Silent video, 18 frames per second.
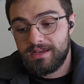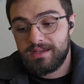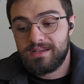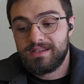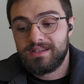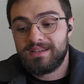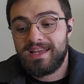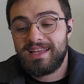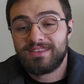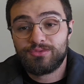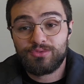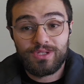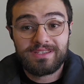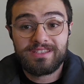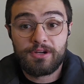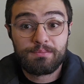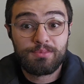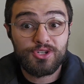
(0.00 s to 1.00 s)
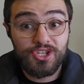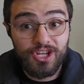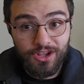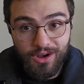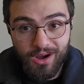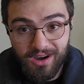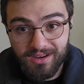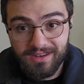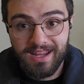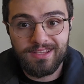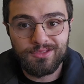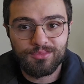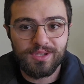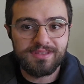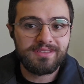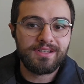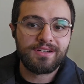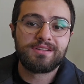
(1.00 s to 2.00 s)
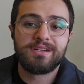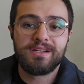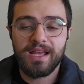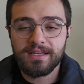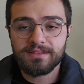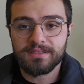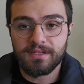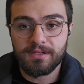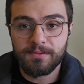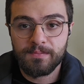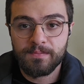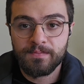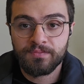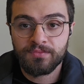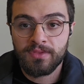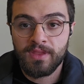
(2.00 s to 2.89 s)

and what they're pushing on and what they're creating.